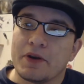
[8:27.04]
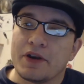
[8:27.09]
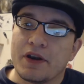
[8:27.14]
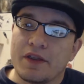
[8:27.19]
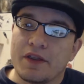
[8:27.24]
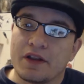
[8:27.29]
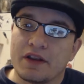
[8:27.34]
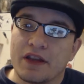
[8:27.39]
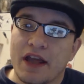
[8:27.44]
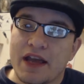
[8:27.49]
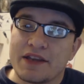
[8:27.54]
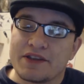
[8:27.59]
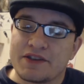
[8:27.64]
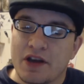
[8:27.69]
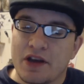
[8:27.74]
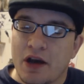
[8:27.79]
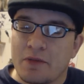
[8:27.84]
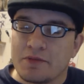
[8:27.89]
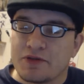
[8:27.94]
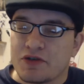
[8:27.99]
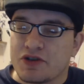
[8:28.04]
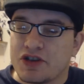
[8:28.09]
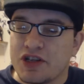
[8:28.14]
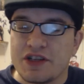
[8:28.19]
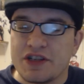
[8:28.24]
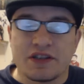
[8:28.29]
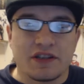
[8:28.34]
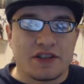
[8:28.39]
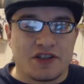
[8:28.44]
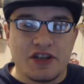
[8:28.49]
But nonetheless, so
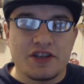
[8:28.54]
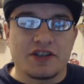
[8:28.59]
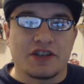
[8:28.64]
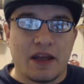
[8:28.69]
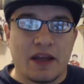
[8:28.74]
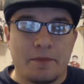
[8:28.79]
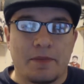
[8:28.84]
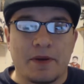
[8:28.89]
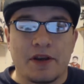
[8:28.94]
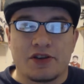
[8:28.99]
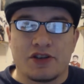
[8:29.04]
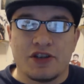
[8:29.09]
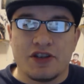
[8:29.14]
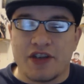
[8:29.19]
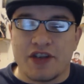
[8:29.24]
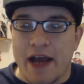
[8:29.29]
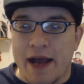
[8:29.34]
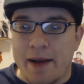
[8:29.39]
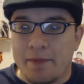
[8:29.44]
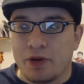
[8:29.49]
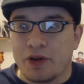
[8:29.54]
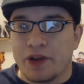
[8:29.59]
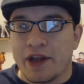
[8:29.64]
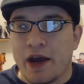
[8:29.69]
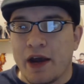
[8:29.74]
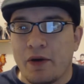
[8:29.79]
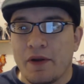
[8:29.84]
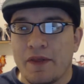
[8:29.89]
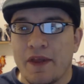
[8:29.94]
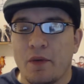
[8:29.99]
she's limping, she's hobbled
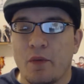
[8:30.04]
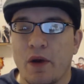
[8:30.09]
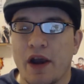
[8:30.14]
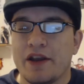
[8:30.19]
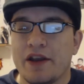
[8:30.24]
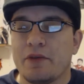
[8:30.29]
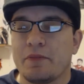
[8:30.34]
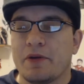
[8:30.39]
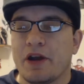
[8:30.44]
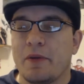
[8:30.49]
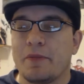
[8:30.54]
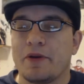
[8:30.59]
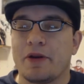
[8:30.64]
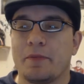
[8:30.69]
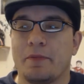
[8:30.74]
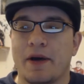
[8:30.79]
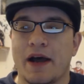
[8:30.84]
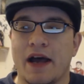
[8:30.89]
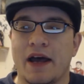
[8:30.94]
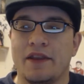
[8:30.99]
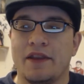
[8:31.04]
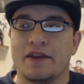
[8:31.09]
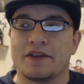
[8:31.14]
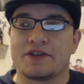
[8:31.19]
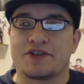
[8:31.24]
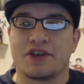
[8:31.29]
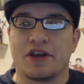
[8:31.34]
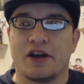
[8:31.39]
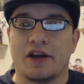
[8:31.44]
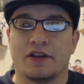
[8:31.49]
now. They wind up coming upon
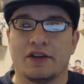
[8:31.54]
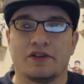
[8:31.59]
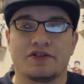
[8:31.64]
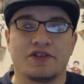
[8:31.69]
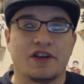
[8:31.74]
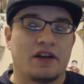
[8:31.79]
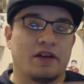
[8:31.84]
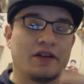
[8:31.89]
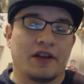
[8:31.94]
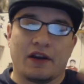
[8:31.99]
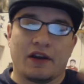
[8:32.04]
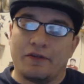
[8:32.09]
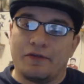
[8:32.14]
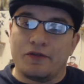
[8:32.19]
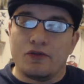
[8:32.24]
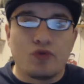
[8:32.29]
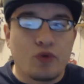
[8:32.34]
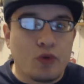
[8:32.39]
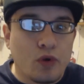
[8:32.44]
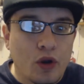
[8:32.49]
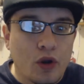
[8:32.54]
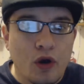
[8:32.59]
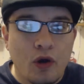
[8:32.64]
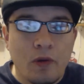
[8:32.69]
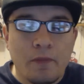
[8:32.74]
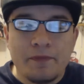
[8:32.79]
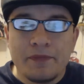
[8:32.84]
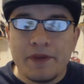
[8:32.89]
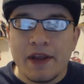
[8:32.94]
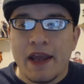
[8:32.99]
this, it looks like a funeral
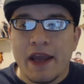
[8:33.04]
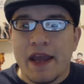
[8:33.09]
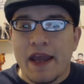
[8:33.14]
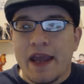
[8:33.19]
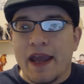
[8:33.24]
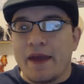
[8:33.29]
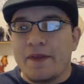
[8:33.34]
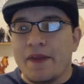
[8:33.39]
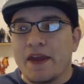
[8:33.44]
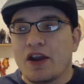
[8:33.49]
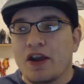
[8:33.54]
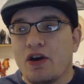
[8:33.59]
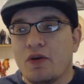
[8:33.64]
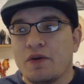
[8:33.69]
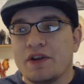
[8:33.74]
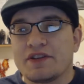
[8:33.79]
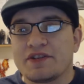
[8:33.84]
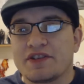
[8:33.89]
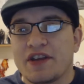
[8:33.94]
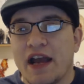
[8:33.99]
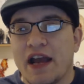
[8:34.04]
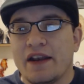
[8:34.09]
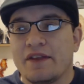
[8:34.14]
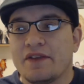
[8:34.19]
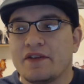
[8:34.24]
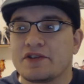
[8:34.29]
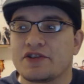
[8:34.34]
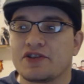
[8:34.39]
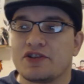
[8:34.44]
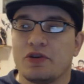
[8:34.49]
home, and they go inside
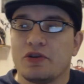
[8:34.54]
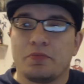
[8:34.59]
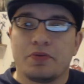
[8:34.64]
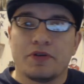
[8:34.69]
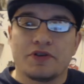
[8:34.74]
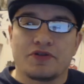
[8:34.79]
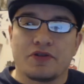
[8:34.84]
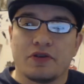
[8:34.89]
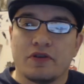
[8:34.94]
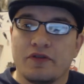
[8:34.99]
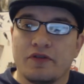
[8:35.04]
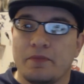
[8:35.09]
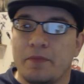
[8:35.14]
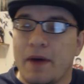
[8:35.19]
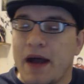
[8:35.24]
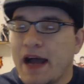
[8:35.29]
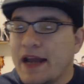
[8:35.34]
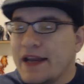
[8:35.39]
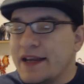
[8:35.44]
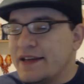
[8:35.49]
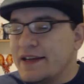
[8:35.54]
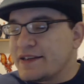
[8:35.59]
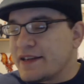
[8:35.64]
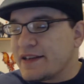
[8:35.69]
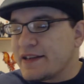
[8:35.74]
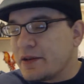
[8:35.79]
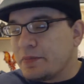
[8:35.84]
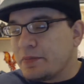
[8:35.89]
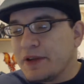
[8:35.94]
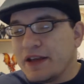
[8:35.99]
and there's still preserved bodies,
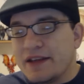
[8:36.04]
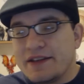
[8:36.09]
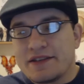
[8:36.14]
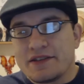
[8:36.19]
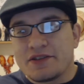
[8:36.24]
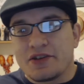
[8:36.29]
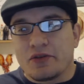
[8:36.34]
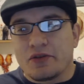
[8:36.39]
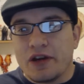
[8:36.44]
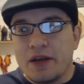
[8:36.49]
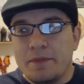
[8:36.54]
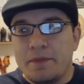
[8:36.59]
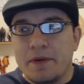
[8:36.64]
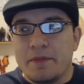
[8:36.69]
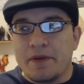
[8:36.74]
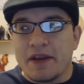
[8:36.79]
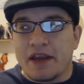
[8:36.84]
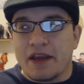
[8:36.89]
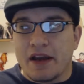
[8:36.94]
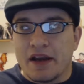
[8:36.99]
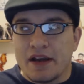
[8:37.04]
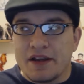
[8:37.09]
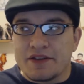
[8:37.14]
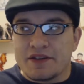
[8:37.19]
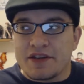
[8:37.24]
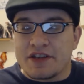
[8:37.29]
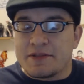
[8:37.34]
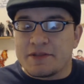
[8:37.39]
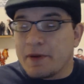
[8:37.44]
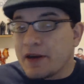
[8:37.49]
and the place is creepy
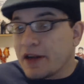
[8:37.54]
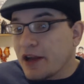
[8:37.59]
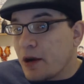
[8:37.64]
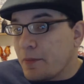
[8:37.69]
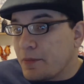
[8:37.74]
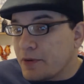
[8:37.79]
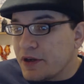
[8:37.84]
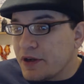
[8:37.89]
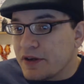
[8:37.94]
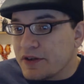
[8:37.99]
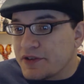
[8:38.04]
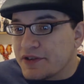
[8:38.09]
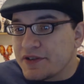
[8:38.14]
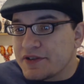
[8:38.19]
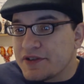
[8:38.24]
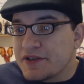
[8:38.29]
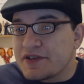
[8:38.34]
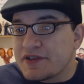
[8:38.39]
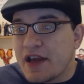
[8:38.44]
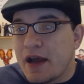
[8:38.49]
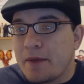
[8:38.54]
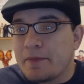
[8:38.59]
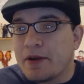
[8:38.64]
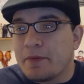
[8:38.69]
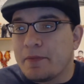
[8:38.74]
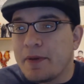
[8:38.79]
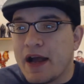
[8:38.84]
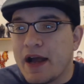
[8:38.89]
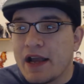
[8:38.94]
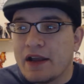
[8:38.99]
because it's been a couple years since the zombie
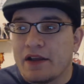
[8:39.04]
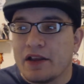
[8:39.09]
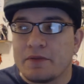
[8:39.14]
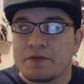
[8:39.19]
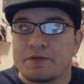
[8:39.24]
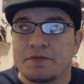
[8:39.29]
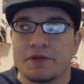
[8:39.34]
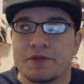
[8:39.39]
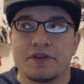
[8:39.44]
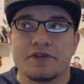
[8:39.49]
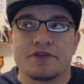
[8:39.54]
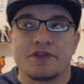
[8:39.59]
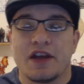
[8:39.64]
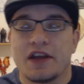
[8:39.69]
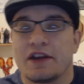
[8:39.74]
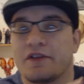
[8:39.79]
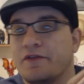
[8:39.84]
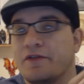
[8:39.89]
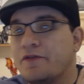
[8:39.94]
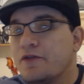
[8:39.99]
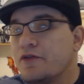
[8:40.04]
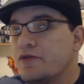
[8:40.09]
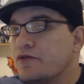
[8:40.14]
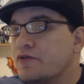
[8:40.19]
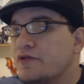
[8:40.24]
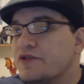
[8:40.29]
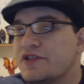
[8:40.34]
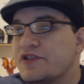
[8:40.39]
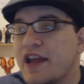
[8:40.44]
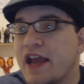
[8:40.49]
apocalypse, but there's
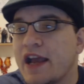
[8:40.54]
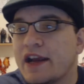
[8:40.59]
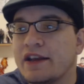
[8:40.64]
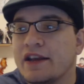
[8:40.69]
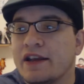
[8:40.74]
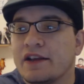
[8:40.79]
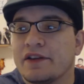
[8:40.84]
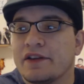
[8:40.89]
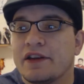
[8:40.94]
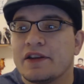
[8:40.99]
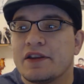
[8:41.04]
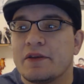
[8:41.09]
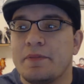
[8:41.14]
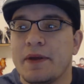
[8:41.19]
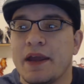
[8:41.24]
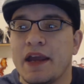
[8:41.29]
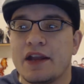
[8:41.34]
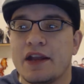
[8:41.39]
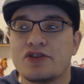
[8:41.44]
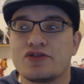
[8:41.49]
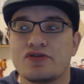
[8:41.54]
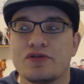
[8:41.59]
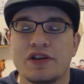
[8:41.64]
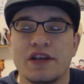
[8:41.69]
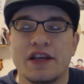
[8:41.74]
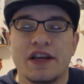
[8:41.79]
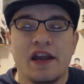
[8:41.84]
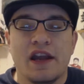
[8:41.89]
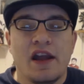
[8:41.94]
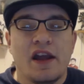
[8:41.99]
food stacked neatly in the
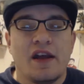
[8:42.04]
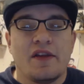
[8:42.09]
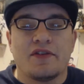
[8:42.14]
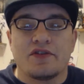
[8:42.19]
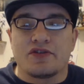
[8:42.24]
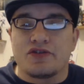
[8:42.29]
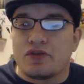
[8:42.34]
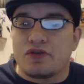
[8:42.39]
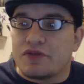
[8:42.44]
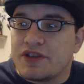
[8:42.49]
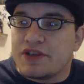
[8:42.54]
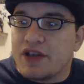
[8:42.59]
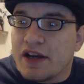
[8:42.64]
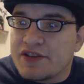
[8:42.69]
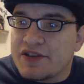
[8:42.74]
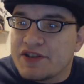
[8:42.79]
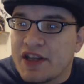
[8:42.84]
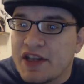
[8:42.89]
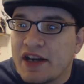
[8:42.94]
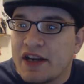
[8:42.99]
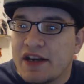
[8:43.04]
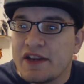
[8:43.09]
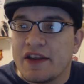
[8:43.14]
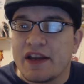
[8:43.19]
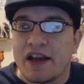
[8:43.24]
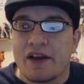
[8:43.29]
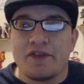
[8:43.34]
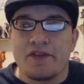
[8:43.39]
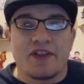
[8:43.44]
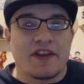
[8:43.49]
pantry, there's no dust on
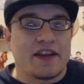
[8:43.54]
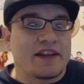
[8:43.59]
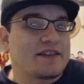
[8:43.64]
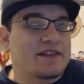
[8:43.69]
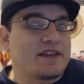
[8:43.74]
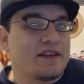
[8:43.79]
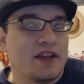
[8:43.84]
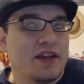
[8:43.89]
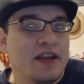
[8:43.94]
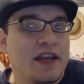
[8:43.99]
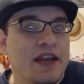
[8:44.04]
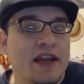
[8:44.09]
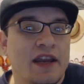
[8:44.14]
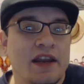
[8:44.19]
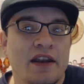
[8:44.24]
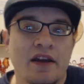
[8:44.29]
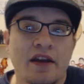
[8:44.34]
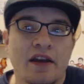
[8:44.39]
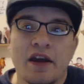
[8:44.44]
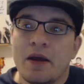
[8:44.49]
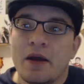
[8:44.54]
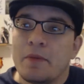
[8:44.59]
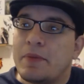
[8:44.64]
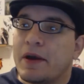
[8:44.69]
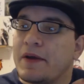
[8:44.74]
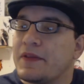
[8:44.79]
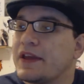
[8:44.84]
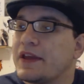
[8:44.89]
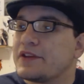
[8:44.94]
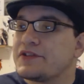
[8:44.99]
anything, everything's clean.
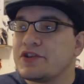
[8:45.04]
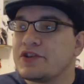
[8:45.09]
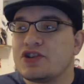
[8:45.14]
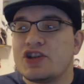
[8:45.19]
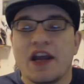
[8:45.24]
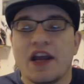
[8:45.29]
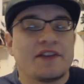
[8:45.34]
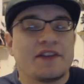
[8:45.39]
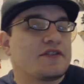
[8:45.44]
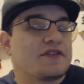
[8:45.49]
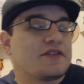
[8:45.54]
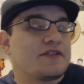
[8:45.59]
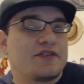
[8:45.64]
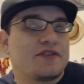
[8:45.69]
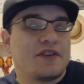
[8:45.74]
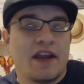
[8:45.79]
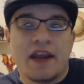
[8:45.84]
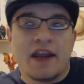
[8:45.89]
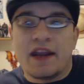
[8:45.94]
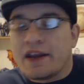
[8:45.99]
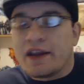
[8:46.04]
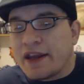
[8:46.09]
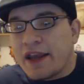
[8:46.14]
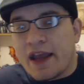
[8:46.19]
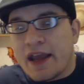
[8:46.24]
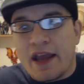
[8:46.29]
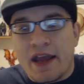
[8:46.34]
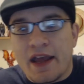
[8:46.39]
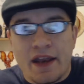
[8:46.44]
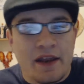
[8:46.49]
Beth gets a chance to sing
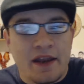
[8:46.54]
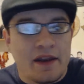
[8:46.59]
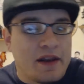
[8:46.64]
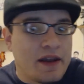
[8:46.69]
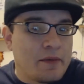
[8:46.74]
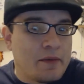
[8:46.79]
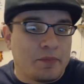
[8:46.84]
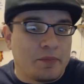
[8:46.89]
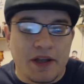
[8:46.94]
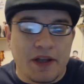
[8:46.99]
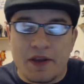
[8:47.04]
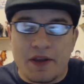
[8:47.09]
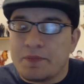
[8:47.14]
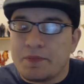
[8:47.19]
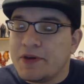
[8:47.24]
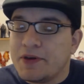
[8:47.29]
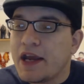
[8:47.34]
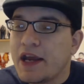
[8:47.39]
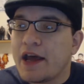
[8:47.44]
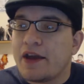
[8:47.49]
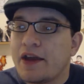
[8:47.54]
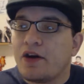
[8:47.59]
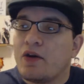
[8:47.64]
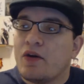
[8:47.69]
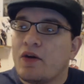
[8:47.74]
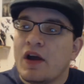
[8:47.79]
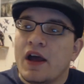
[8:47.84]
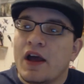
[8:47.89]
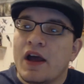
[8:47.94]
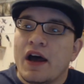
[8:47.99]
again and play the
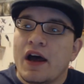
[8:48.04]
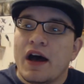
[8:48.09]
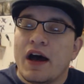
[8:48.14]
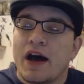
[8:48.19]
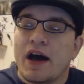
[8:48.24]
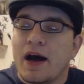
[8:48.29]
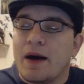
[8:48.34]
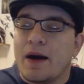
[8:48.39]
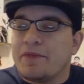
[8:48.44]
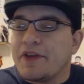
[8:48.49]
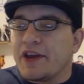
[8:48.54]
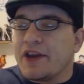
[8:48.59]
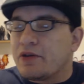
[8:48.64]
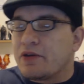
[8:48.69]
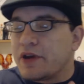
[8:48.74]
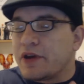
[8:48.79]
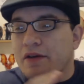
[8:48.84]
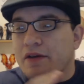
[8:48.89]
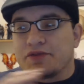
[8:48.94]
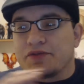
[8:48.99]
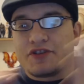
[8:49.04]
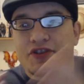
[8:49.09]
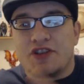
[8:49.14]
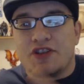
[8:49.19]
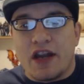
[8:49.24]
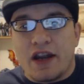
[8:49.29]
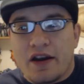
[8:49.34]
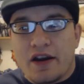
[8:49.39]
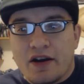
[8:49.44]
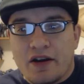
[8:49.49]
piano. They go
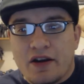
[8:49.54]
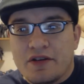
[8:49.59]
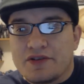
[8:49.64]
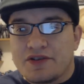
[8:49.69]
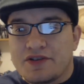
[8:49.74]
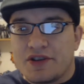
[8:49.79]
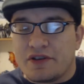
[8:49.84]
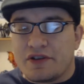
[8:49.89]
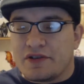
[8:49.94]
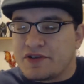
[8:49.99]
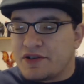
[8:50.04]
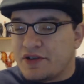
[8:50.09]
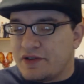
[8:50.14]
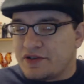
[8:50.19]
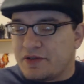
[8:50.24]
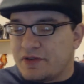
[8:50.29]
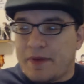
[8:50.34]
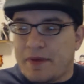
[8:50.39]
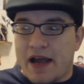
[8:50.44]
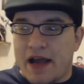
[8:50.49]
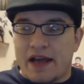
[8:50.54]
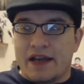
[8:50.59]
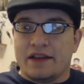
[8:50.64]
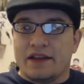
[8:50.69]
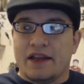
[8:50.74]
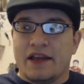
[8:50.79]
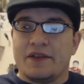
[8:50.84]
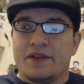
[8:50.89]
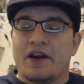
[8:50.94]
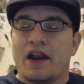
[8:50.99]
downstairs, there's a body
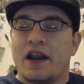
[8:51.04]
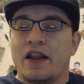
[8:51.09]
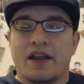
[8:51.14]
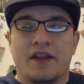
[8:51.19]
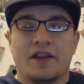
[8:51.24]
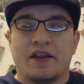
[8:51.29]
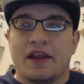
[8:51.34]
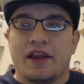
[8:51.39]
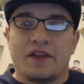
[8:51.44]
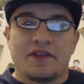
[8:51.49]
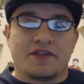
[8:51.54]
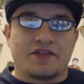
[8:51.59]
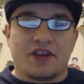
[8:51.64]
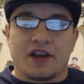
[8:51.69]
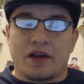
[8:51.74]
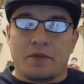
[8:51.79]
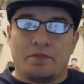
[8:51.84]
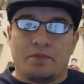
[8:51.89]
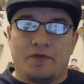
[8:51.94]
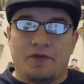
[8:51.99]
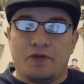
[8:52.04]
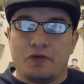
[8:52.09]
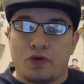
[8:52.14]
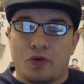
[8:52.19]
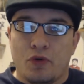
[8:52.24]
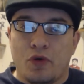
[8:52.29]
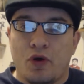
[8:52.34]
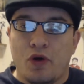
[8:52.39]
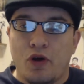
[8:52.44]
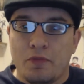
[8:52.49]
laying there, and again, it's like a
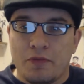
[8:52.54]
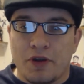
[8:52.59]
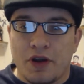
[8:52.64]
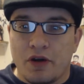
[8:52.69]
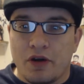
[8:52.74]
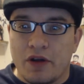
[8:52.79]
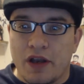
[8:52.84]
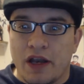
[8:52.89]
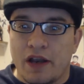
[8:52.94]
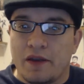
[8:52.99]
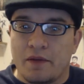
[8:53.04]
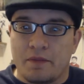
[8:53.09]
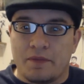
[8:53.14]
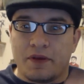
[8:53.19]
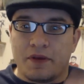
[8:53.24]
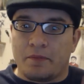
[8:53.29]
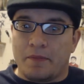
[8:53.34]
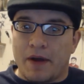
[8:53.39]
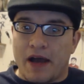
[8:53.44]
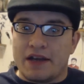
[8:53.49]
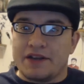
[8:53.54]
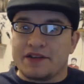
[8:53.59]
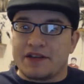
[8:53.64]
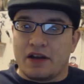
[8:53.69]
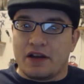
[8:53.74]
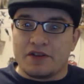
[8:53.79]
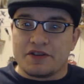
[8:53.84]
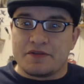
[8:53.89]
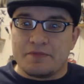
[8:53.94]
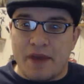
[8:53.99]
funeral home, and the body's
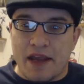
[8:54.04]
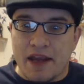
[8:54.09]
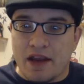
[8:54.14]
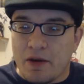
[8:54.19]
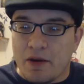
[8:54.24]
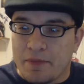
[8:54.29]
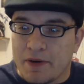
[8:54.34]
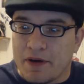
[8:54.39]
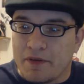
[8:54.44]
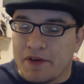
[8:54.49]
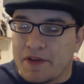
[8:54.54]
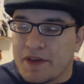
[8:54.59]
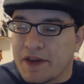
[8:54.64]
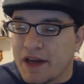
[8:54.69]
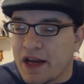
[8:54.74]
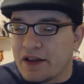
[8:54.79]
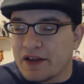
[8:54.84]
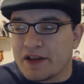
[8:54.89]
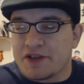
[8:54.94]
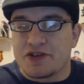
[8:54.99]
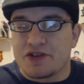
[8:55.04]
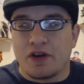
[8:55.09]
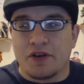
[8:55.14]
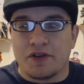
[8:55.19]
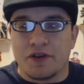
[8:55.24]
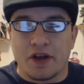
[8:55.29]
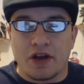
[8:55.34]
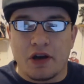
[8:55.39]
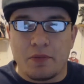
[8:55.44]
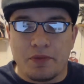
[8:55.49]
got all this makeup and everything, like it's all
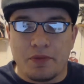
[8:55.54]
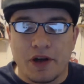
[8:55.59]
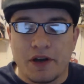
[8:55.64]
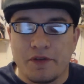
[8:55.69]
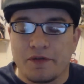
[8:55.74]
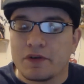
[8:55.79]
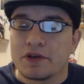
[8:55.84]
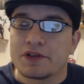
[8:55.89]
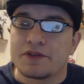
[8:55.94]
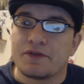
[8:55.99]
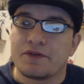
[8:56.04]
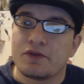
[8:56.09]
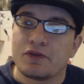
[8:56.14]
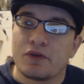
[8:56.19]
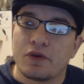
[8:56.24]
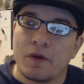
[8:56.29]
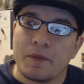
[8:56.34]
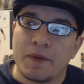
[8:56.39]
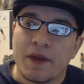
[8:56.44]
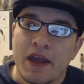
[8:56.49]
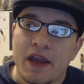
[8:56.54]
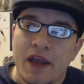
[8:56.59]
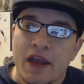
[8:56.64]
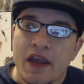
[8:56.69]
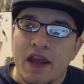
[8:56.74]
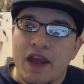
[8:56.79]
done up ready for its funeral.